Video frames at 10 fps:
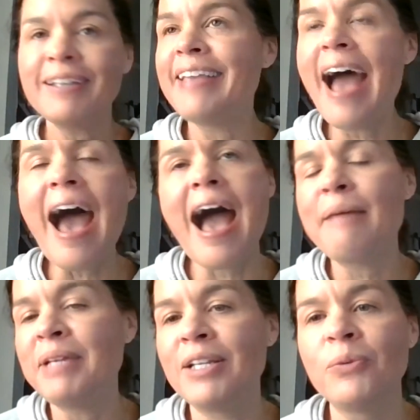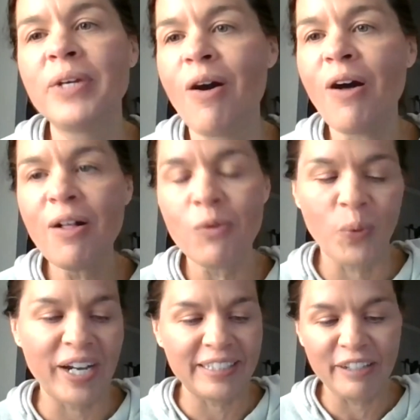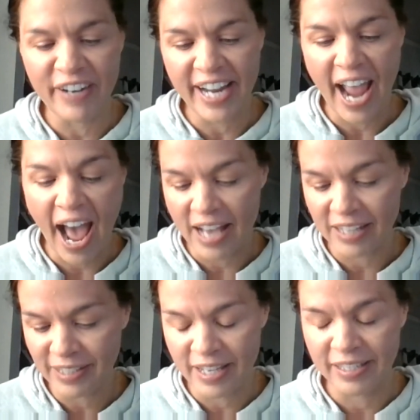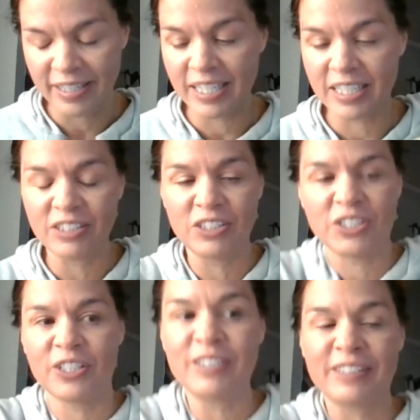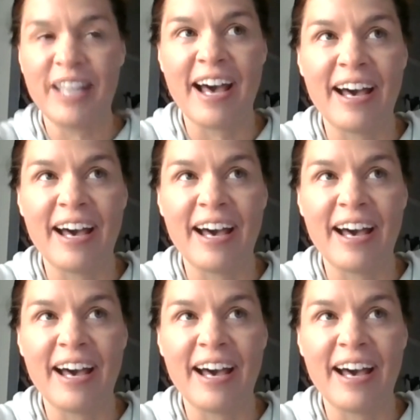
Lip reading: Yeah, I mean, we all wear different hats, and it's just